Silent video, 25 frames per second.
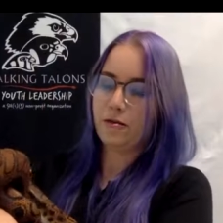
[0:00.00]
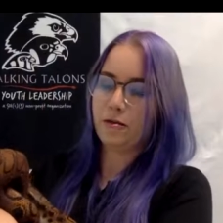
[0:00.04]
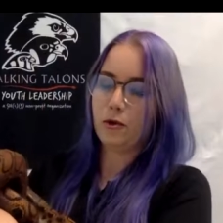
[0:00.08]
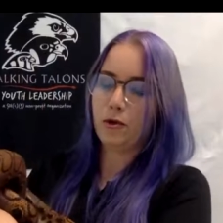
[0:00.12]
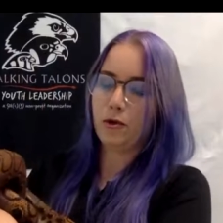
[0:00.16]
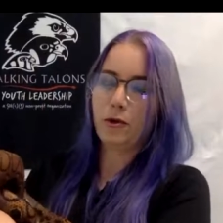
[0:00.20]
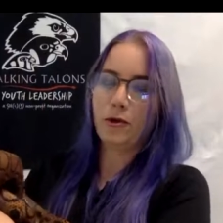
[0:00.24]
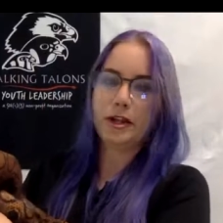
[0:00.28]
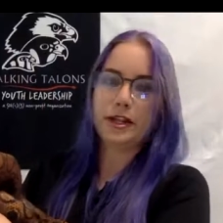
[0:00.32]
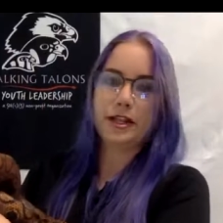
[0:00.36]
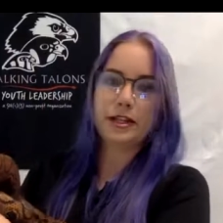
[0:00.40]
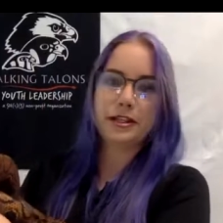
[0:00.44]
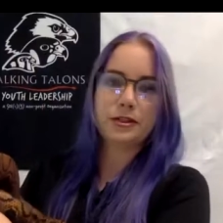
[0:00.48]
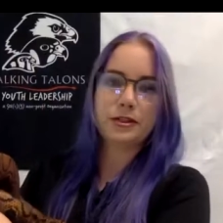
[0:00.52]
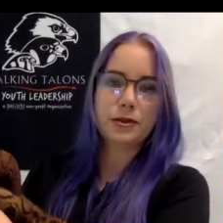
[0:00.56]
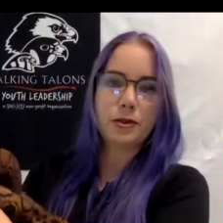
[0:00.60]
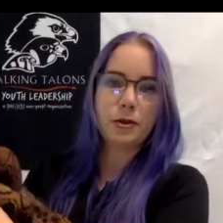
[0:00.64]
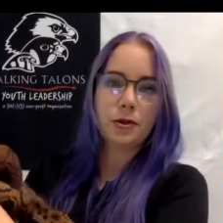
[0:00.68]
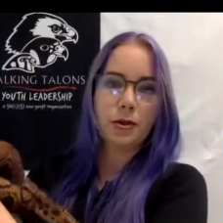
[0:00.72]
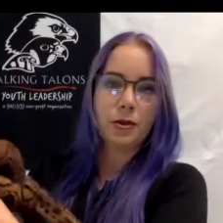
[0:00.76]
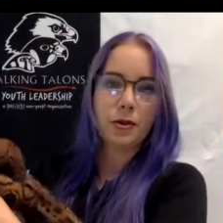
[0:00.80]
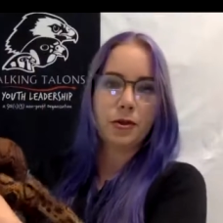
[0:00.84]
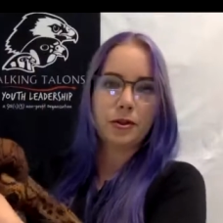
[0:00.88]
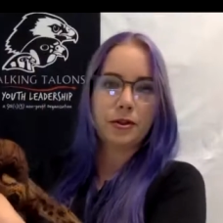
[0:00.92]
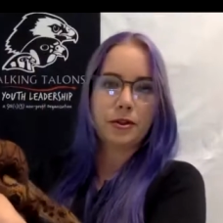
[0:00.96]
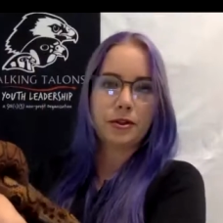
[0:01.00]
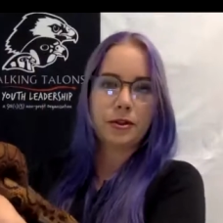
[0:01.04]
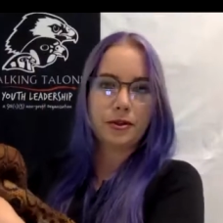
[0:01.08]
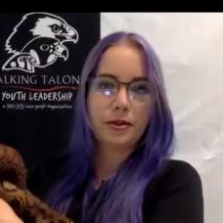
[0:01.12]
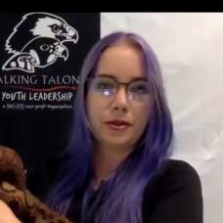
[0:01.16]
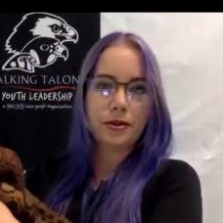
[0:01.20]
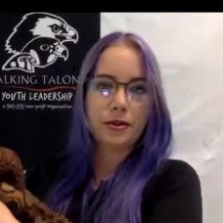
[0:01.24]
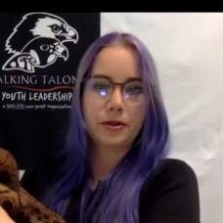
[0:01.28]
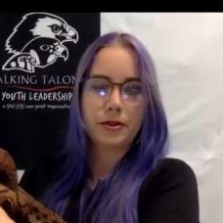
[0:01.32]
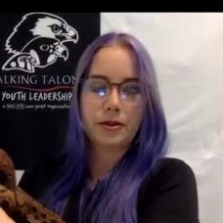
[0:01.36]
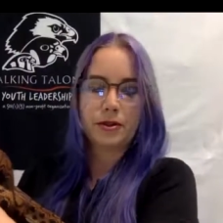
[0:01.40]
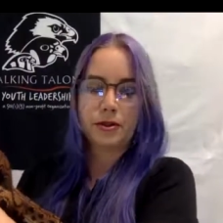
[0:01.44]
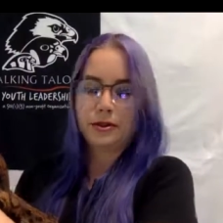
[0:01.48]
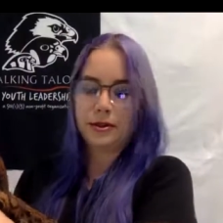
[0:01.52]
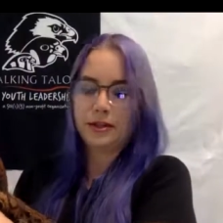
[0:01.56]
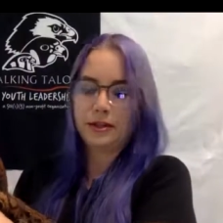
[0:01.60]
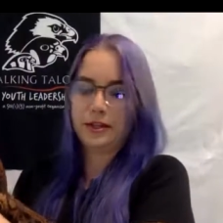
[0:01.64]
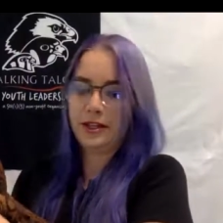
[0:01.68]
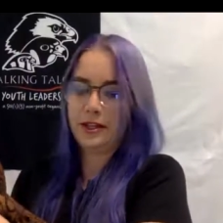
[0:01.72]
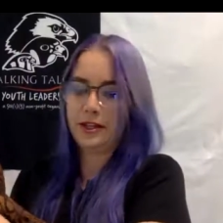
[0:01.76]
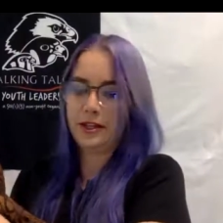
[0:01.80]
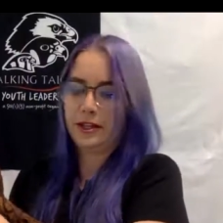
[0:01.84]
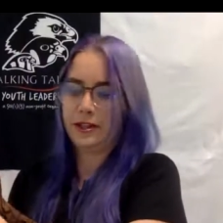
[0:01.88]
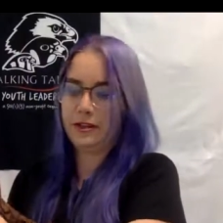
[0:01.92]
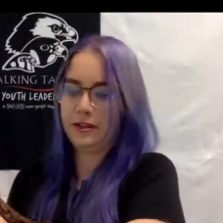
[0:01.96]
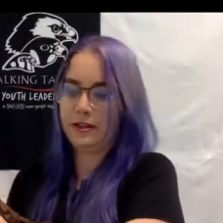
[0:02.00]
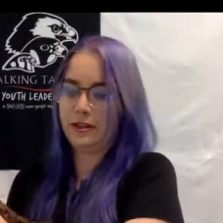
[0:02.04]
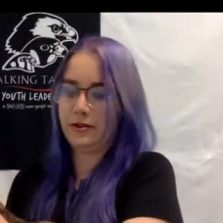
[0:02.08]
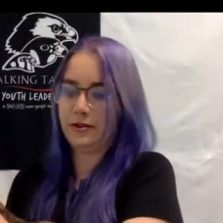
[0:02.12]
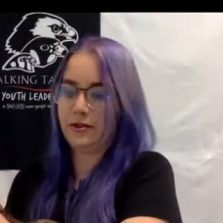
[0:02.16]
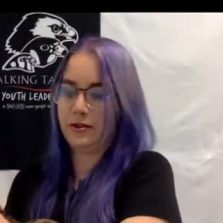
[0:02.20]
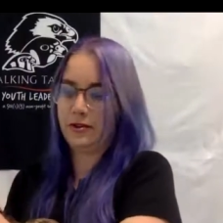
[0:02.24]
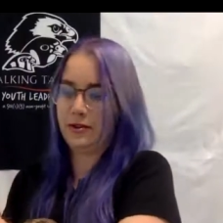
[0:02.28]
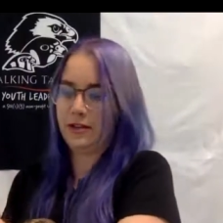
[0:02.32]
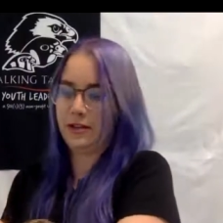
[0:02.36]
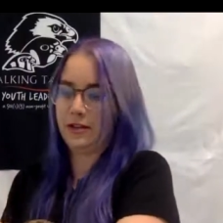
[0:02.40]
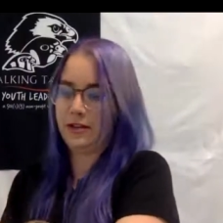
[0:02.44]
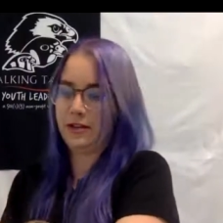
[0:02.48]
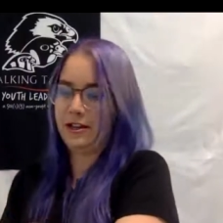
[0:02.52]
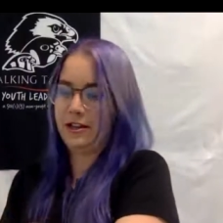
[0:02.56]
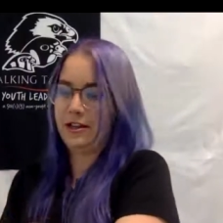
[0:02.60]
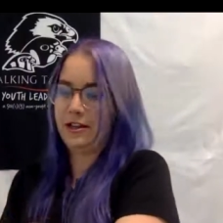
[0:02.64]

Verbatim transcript: boys or girls? So